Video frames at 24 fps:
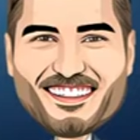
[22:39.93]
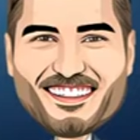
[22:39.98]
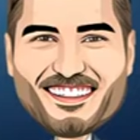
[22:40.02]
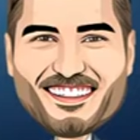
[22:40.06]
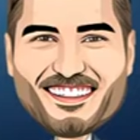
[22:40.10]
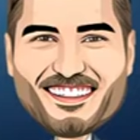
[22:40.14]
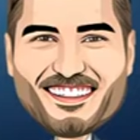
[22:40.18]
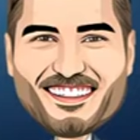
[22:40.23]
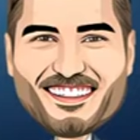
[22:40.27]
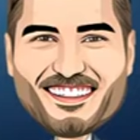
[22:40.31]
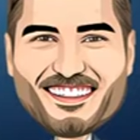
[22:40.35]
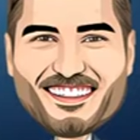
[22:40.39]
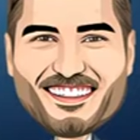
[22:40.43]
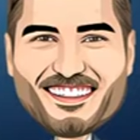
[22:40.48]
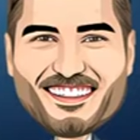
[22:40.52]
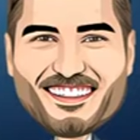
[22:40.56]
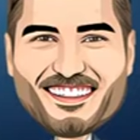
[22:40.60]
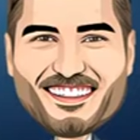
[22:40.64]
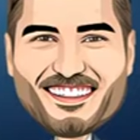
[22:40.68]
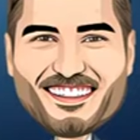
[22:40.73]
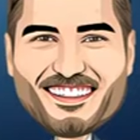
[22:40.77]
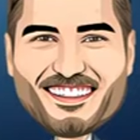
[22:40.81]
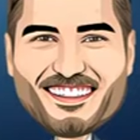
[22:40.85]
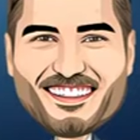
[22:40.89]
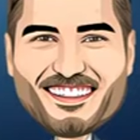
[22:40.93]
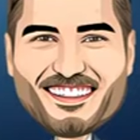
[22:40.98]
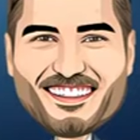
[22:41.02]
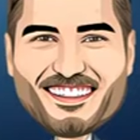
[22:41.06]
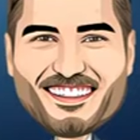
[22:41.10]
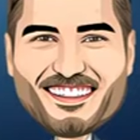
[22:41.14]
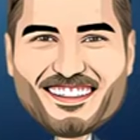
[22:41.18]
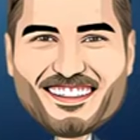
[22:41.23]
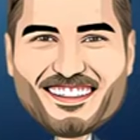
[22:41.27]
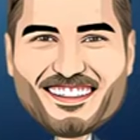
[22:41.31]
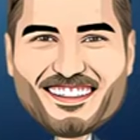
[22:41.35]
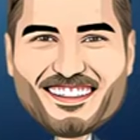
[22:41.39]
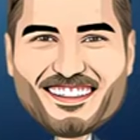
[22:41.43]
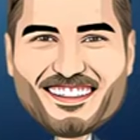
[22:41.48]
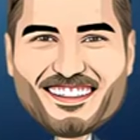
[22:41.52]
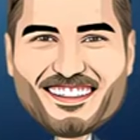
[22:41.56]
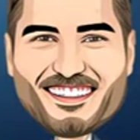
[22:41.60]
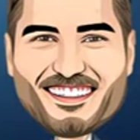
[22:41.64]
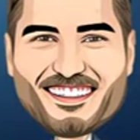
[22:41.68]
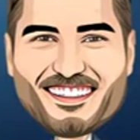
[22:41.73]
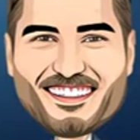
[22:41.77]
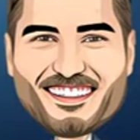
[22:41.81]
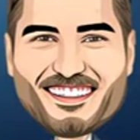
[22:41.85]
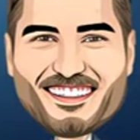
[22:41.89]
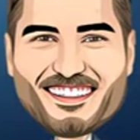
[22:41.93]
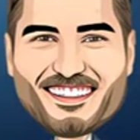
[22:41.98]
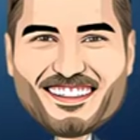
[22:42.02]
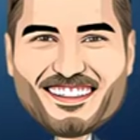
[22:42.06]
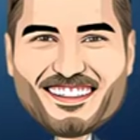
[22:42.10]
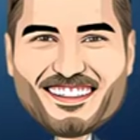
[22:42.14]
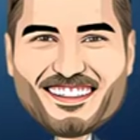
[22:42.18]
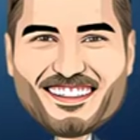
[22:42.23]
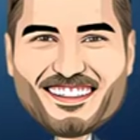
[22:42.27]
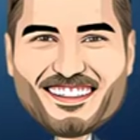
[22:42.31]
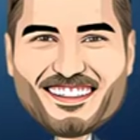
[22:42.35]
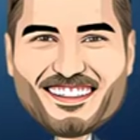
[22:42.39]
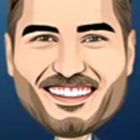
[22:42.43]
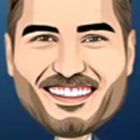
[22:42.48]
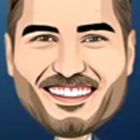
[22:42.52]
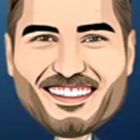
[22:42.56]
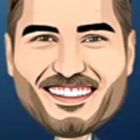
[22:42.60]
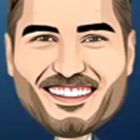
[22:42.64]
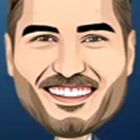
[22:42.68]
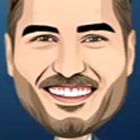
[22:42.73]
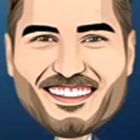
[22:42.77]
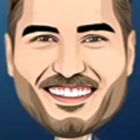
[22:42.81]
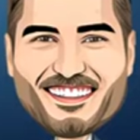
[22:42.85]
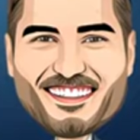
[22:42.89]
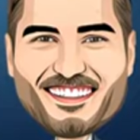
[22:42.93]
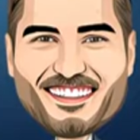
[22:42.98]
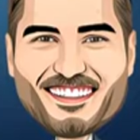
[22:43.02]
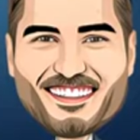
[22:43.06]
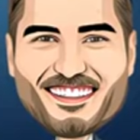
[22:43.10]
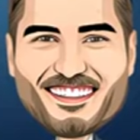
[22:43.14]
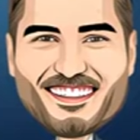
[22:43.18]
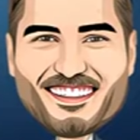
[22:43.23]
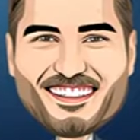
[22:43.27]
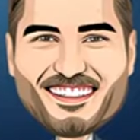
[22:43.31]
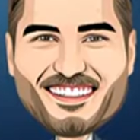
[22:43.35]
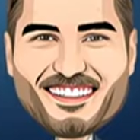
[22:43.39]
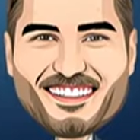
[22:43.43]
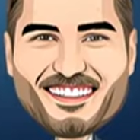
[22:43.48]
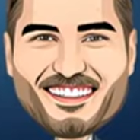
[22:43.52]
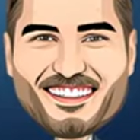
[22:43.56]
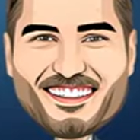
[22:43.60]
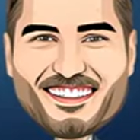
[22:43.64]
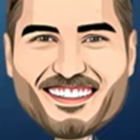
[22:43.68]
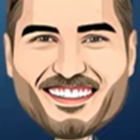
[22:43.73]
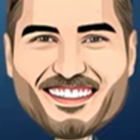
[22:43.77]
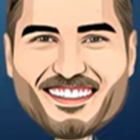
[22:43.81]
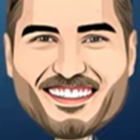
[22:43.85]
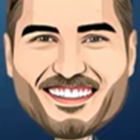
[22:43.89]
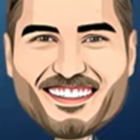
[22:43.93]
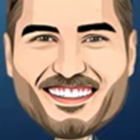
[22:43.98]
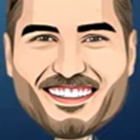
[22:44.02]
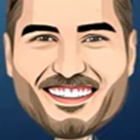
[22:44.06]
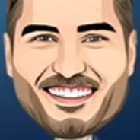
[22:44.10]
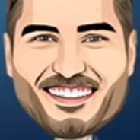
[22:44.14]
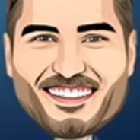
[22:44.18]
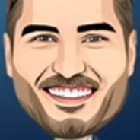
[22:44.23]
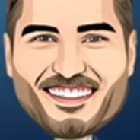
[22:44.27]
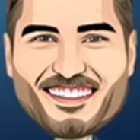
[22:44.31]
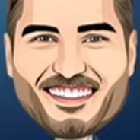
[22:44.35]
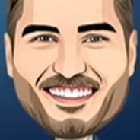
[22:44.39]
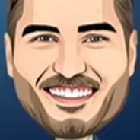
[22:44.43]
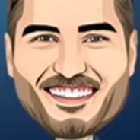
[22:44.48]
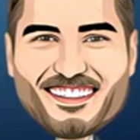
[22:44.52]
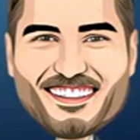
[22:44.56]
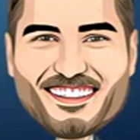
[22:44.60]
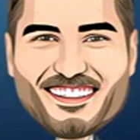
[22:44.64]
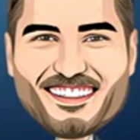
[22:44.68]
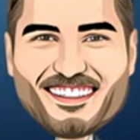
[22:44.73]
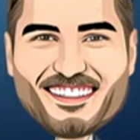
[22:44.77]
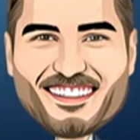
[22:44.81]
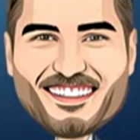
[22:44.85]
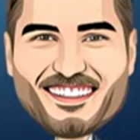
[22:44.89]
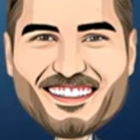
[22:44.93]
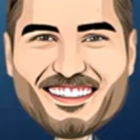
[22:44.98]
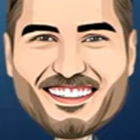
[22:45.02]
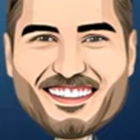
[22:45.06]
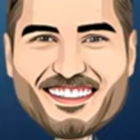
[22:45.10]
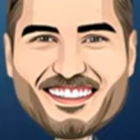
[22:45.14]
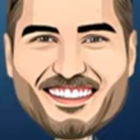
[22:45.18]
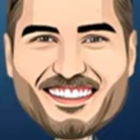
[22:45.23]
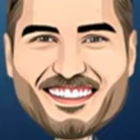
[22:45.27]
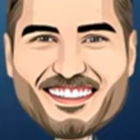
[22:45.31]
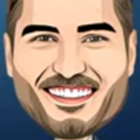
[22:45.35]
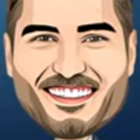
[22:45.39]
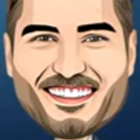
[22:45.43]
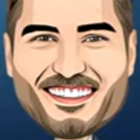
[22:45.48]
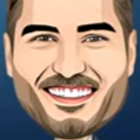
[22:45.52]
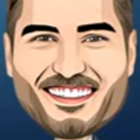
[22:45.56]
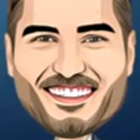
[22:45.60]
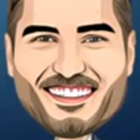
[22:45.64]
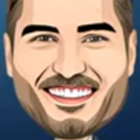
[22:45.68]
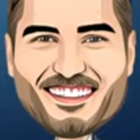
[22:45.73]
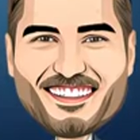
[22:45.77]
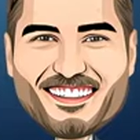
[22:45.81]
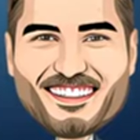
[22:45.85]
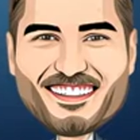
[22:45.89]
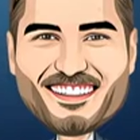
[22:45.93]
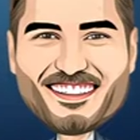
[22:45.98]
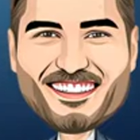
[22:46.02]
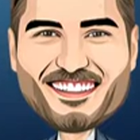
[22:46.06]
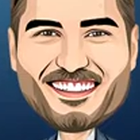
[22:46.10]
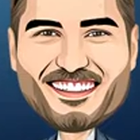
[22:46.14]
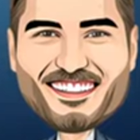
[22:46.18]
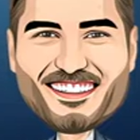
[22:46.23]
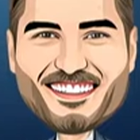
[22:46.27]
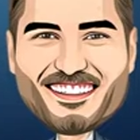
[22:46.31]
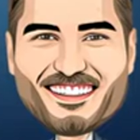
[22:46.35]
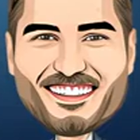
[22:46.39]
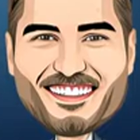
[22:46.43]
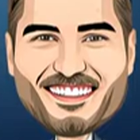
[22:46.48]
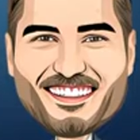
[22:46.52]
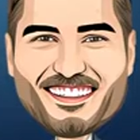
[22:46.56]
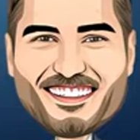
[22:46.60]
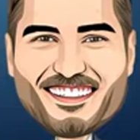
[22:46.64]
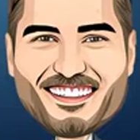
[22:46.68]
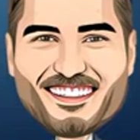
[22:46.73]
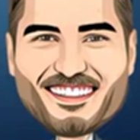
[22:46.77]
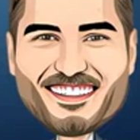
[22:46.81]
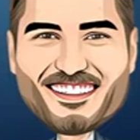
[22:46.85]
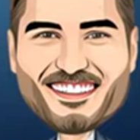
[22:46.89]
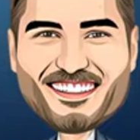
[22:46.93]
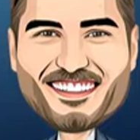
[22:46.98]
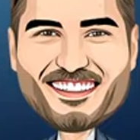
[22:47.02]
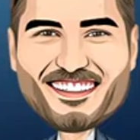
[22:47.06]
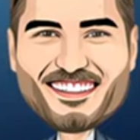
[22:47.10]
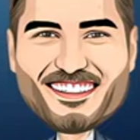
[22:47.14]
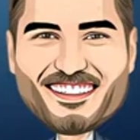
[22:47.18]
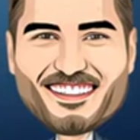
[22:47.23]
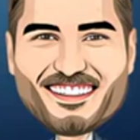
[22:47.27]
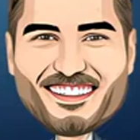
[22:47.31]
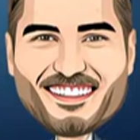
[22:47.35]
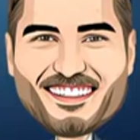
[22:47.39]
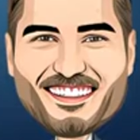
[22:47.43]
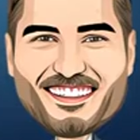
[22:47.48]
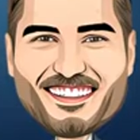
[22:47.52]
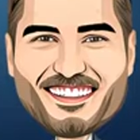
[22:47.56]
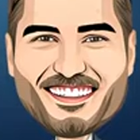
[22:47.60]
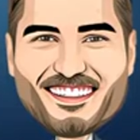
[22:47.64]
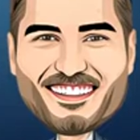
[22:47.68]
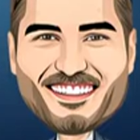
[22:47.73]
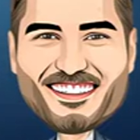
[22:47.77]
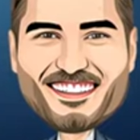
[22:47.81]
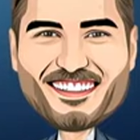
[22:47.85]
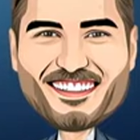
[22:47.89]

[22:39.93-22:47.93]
This person isn't speaking.